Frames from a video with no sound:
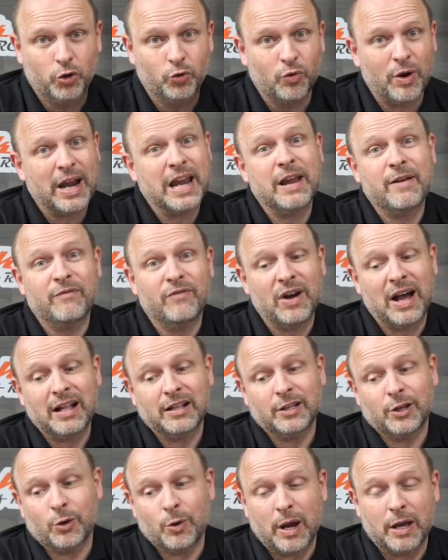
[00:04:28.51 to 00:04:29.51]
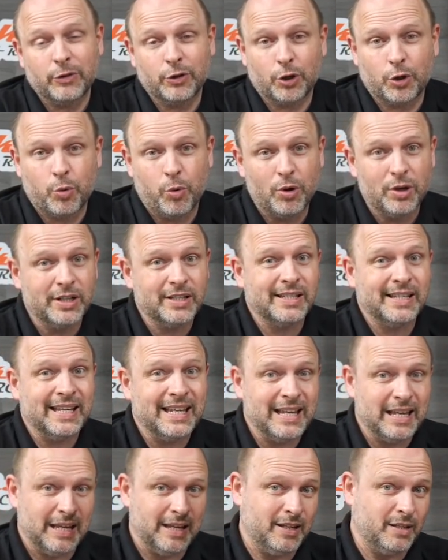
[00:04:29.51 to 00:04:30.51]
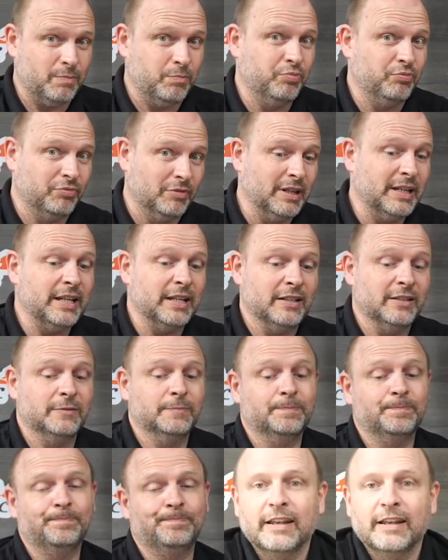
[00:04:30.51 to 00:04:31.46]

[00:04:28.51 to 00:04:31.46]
great value, and the quality is brilliant.